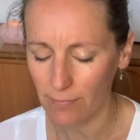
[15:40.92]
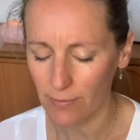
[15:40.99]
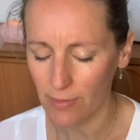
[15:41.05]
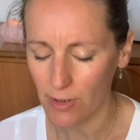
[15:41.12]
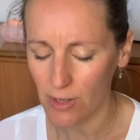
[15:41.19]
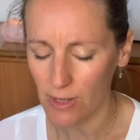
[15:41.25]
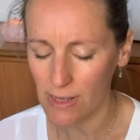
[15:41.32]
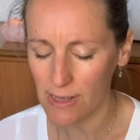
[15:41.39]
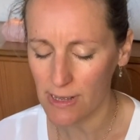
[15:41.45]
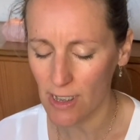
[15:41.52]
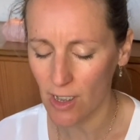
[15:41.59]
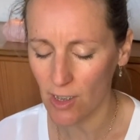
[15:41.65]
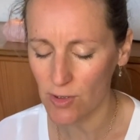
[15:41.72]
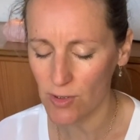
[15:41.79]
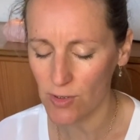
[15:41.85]
You can
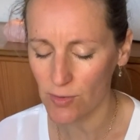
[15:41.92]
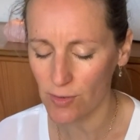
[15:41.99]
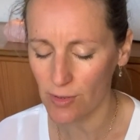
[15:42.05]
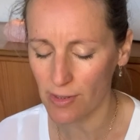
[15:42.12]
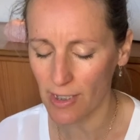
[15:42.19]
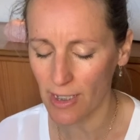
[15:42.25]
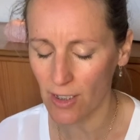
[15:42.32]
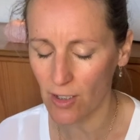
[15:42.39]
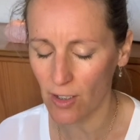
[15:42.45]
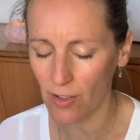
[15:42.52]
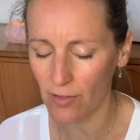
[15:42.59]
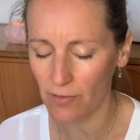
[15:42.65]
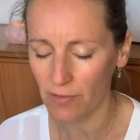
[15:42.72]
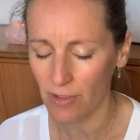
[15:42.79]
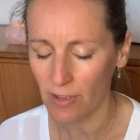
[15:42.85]
start to think
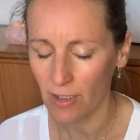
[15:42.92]
of